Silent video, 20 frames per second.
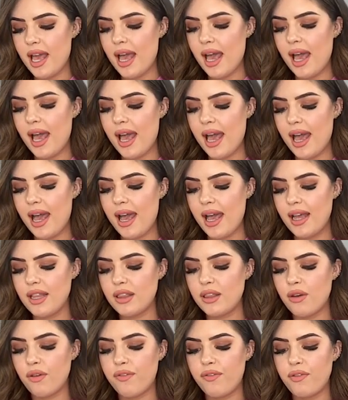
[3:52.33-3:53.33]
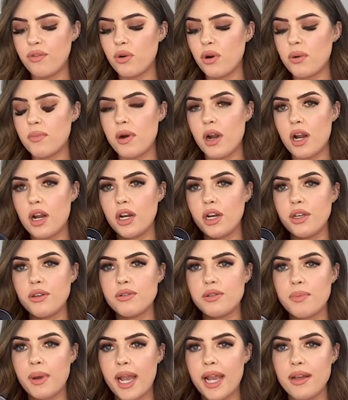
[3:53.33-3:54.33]
the Flormar
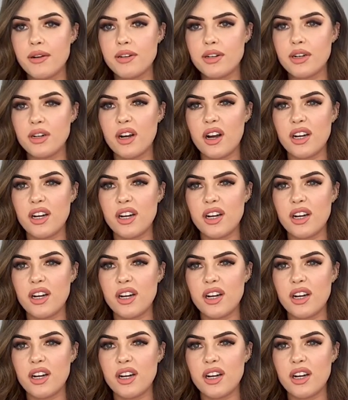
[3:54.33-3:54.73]
Loose powder.